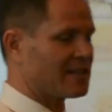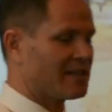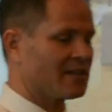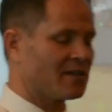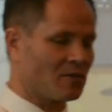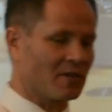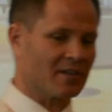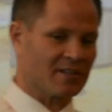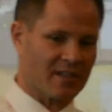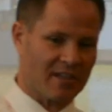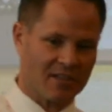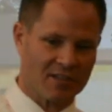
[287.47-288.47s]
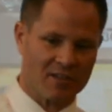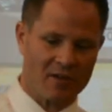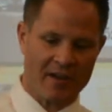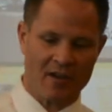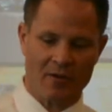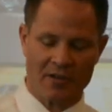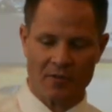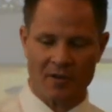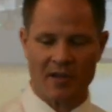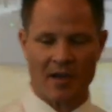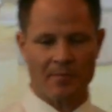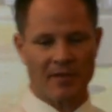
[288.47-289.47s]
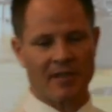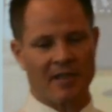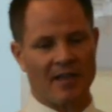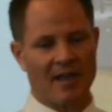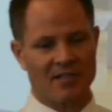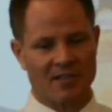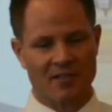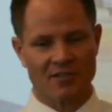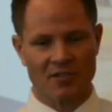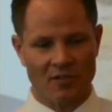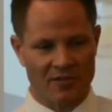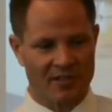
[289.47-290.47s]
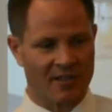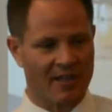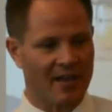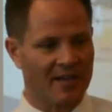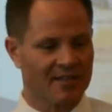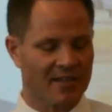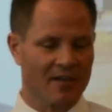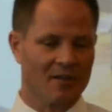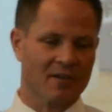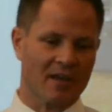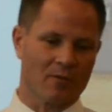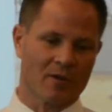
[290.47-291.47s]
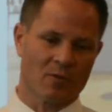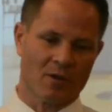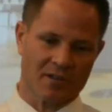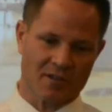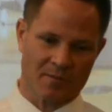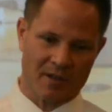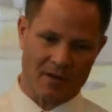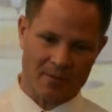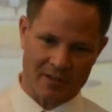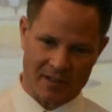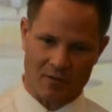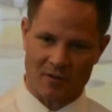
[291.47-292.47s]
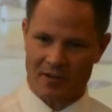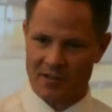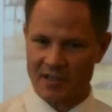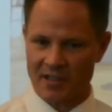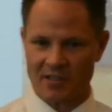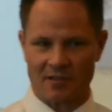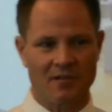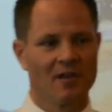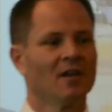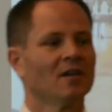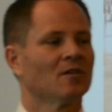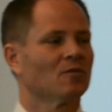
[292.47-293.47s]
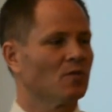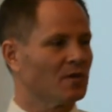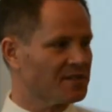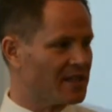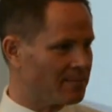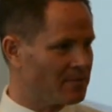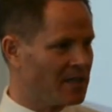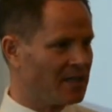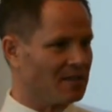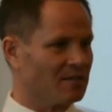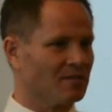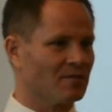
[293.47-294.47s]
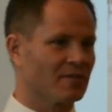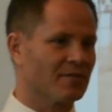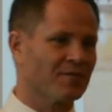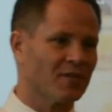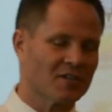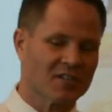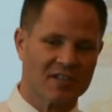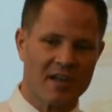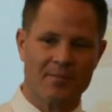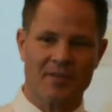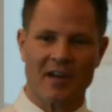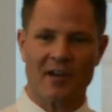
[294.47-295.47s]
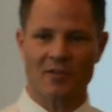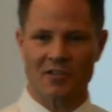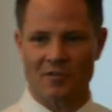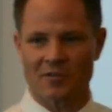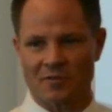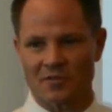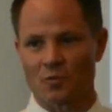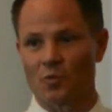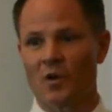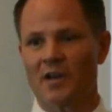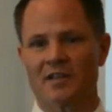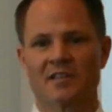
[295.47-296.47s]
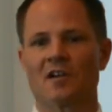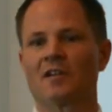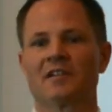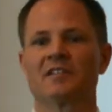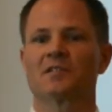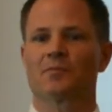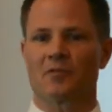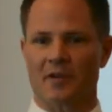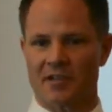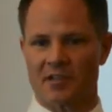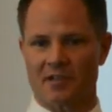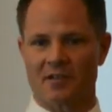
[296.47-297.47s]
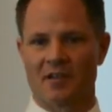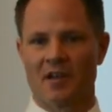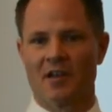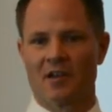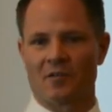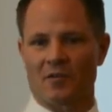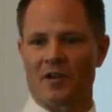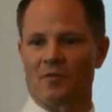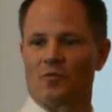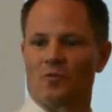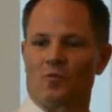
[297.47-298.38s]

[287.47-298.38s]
lean an organization, so I go into a company as a consultant and I say, okay, we want to become a lean organization. What does that mean? The first step that I always go to is what is our inspiration, right?